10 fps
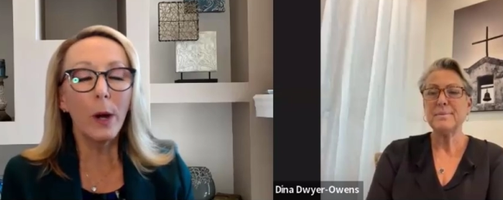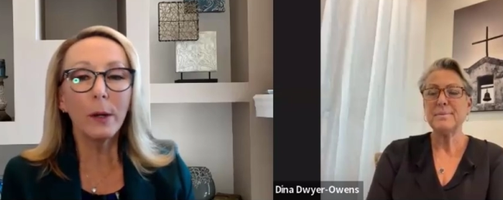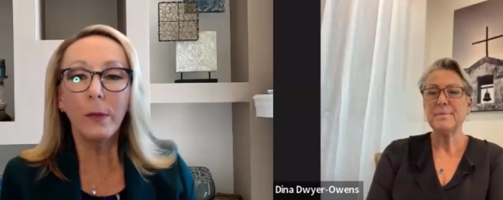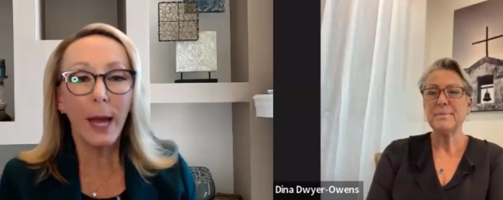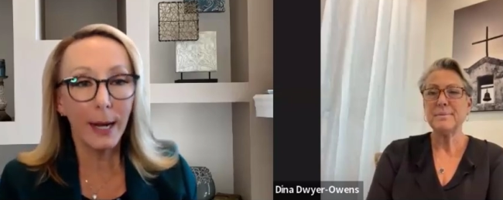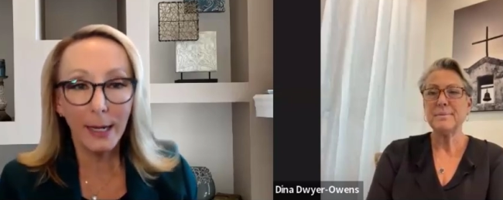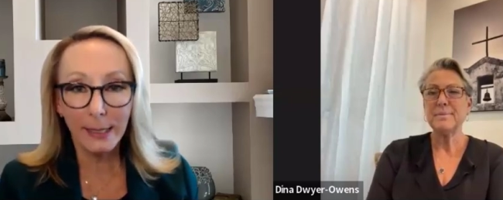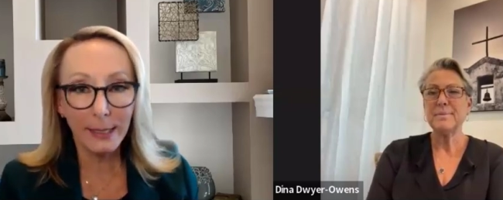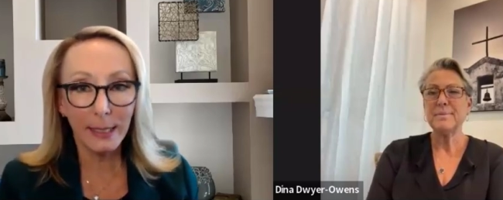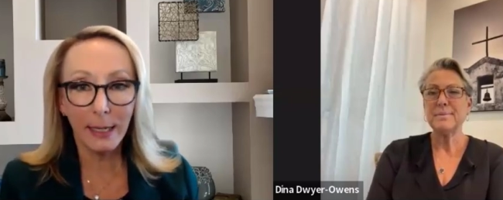Speaker 1: where did that
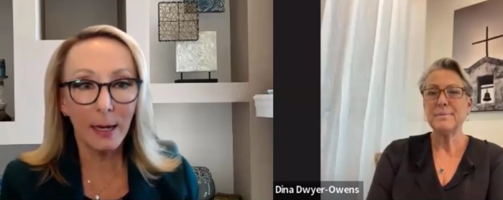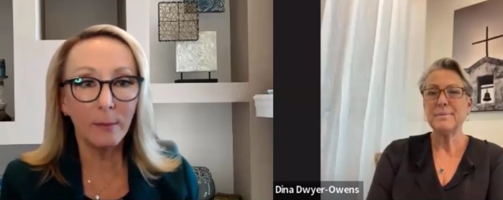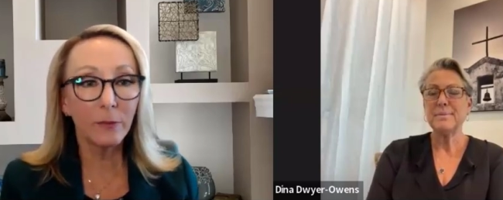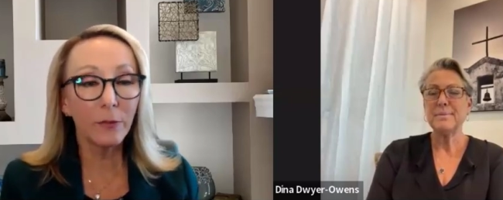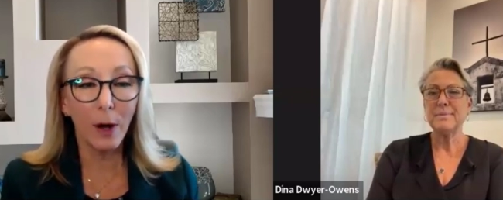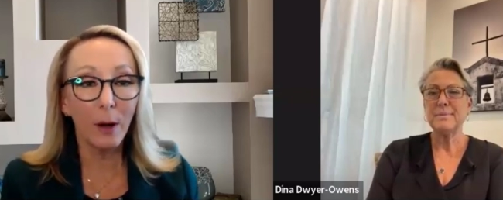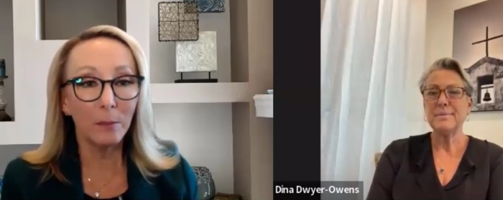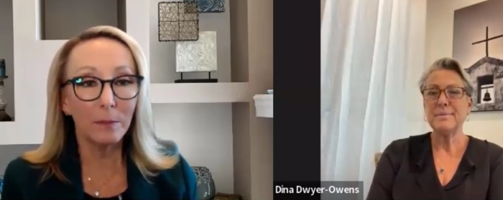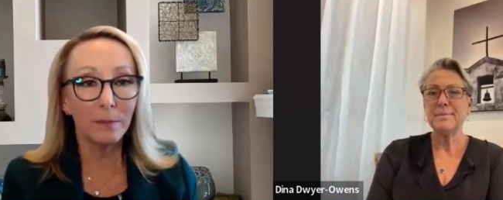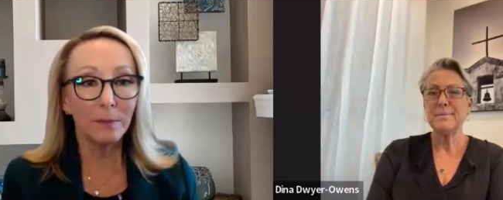idea come
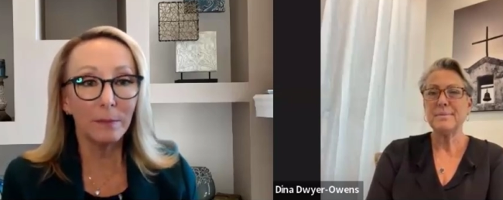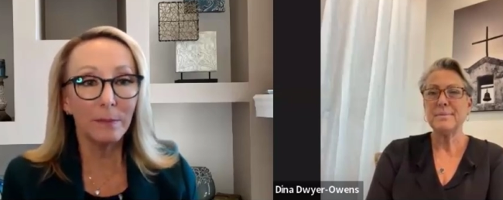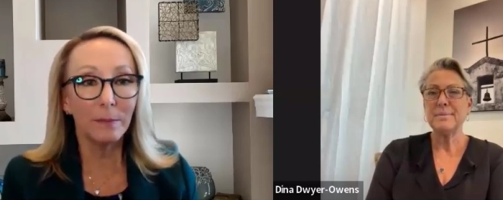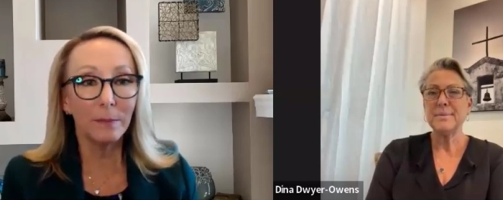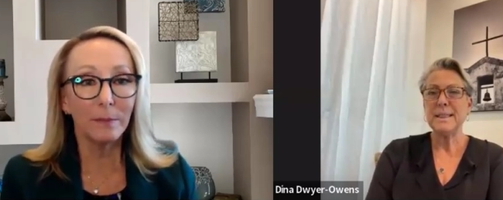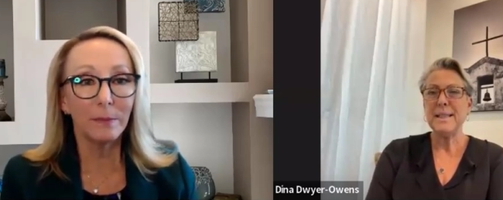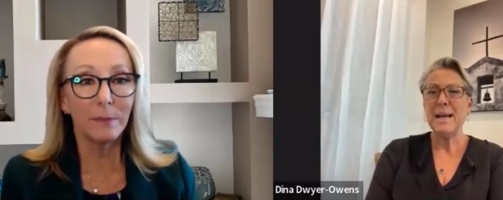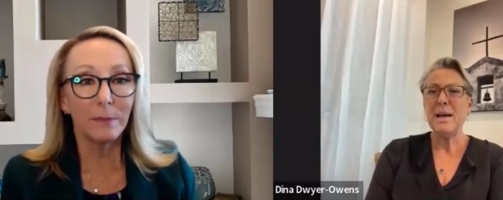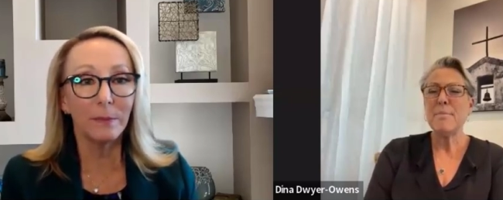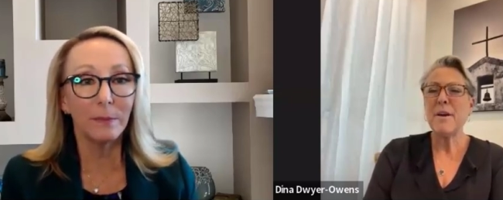from?
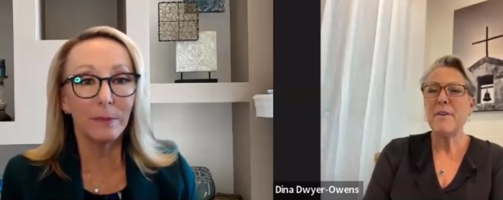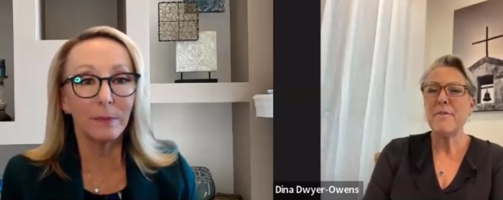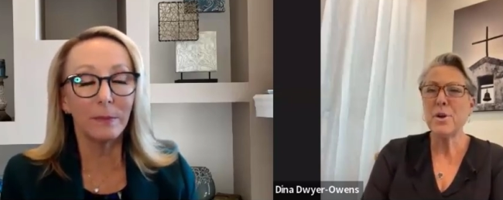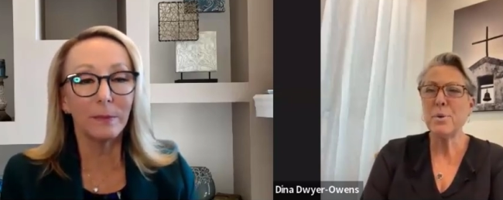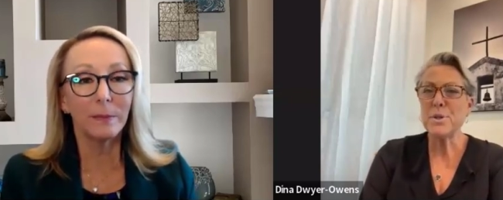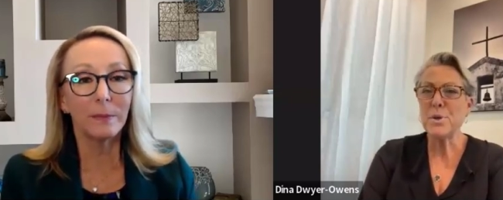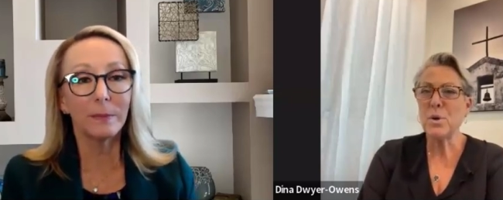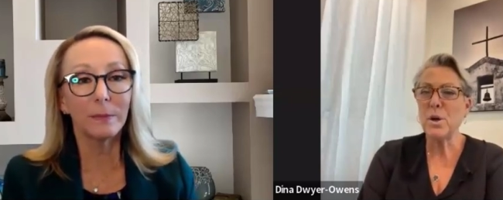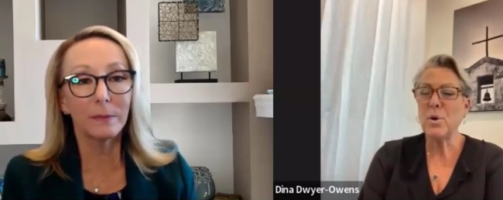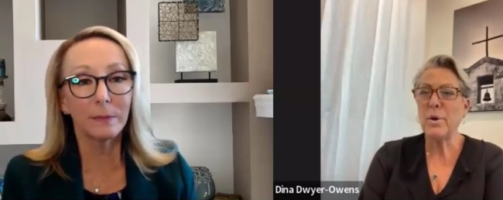
Speaker 2: Yeah, my father was a,
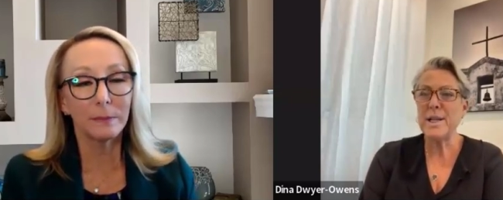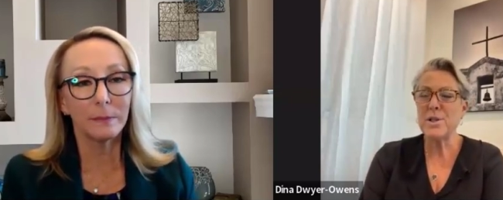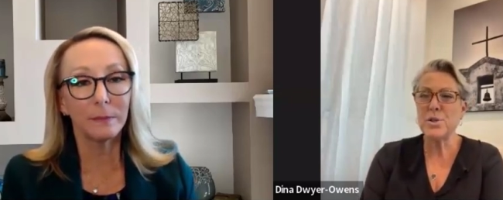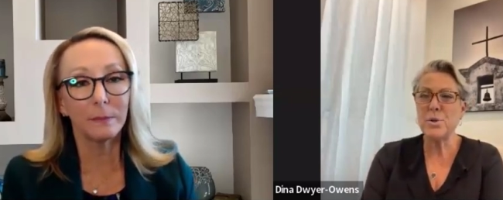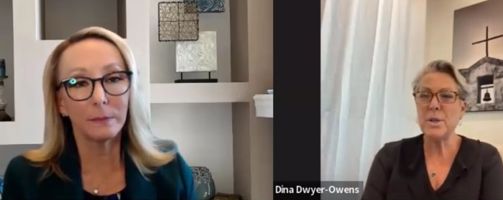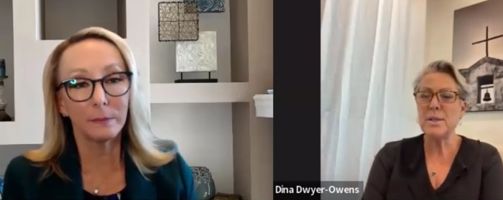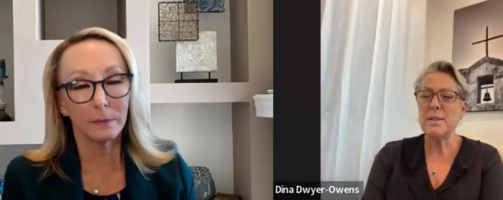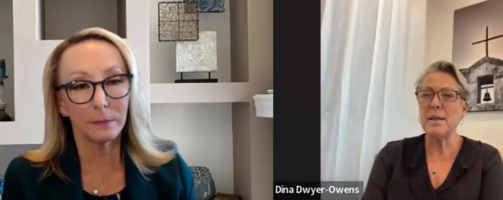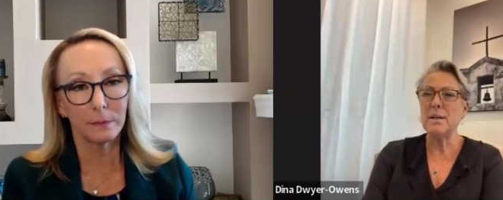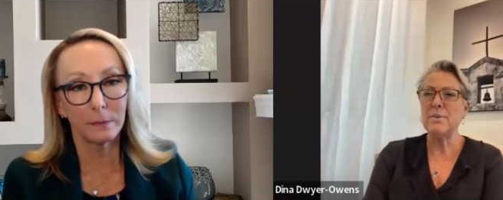a, great student
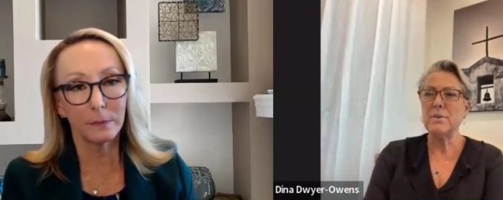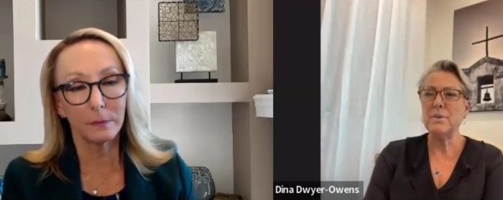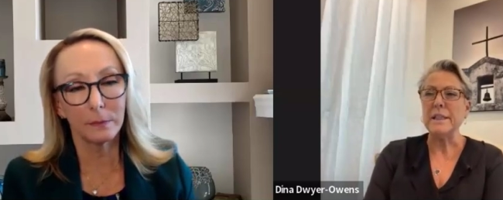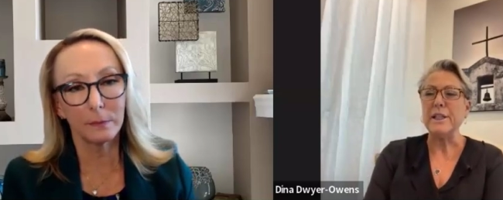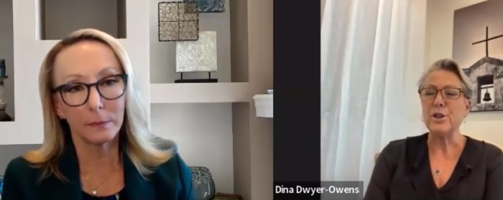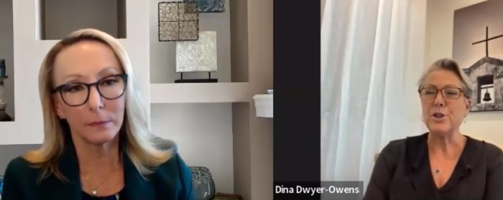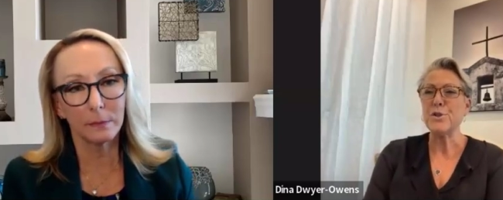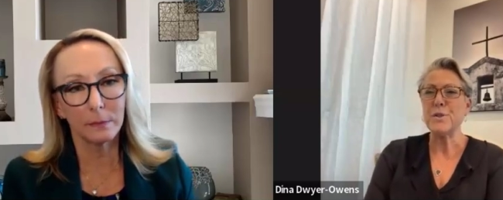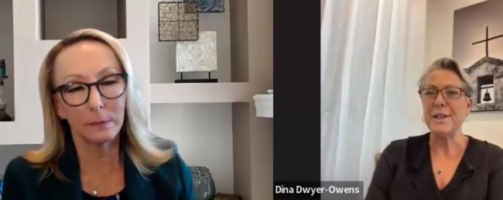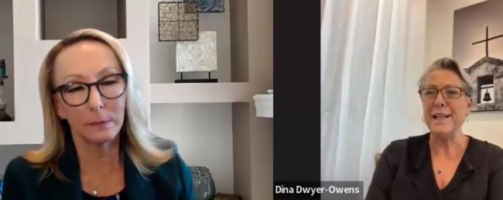of
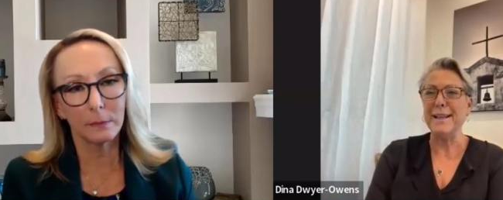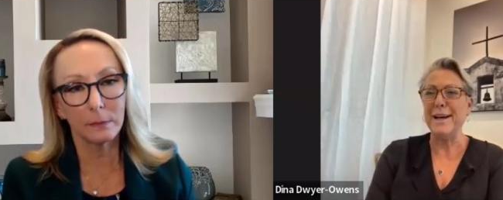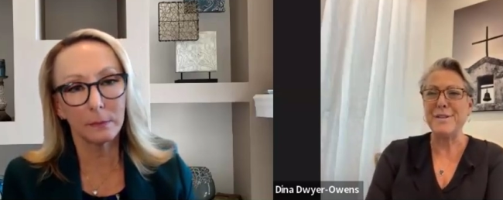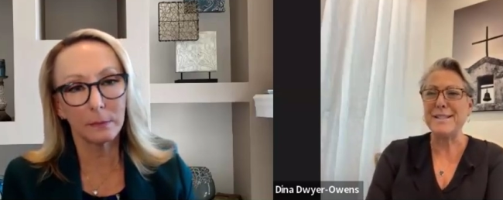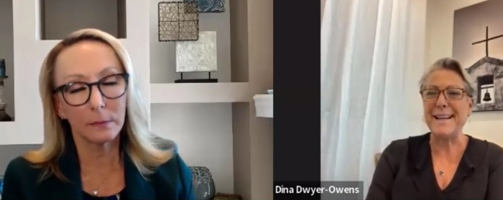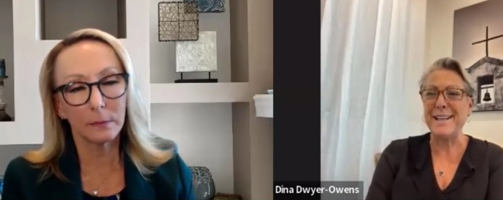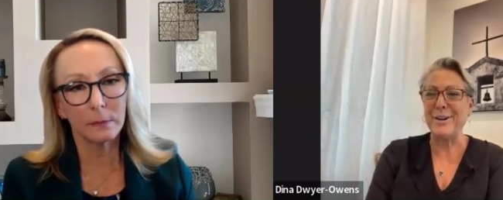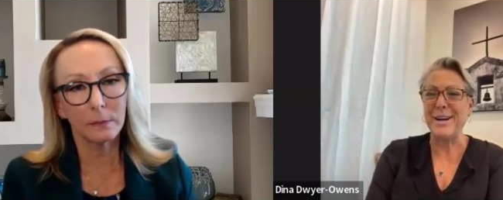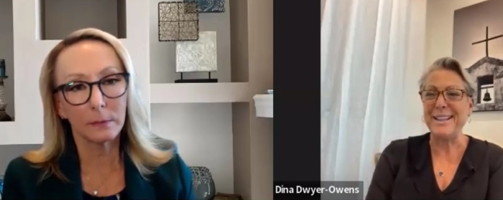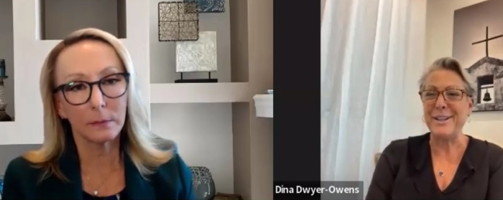leaders. He loved studying
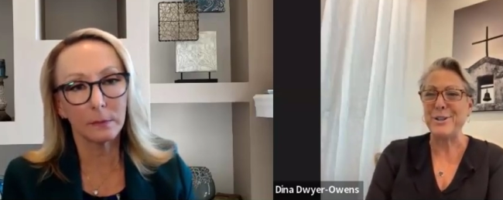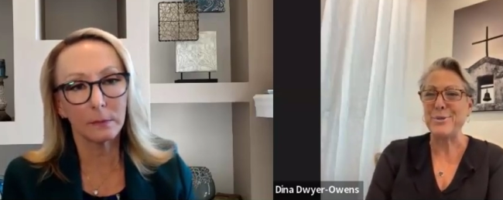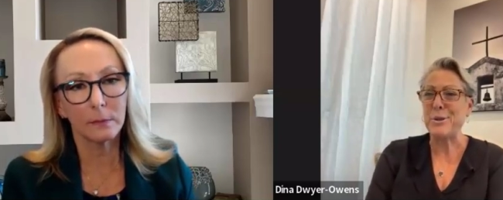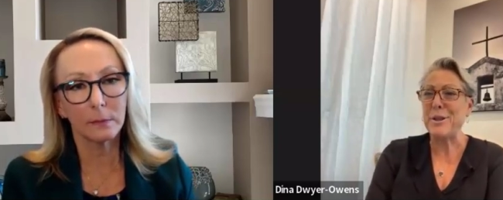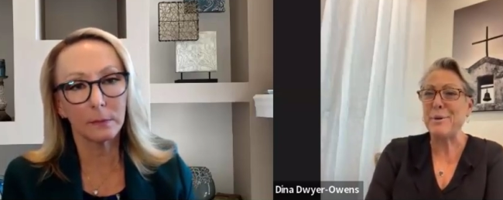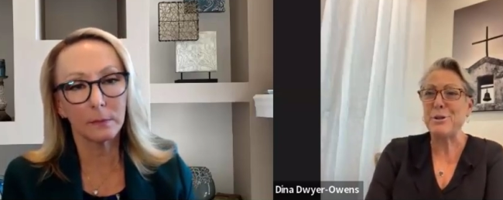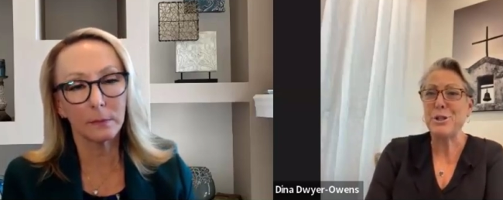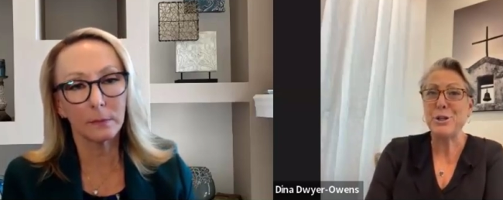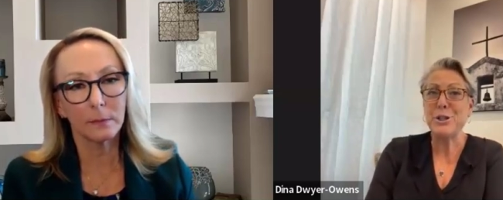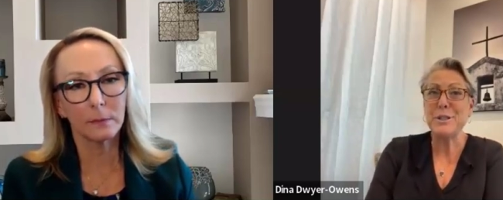great leaders, whether they were
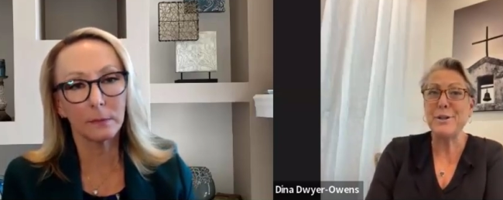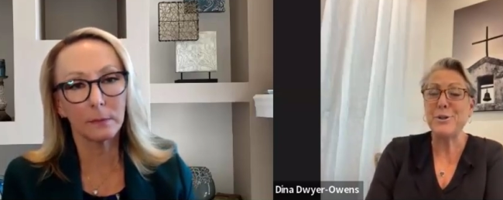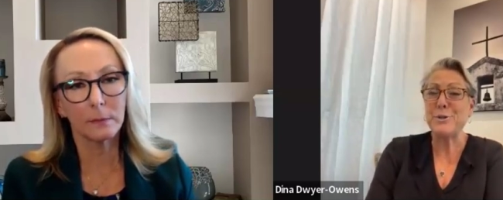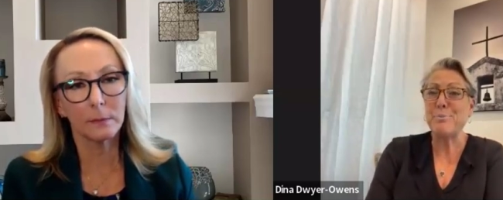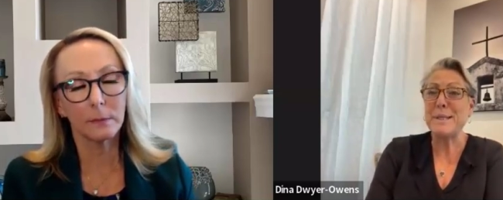church leaders,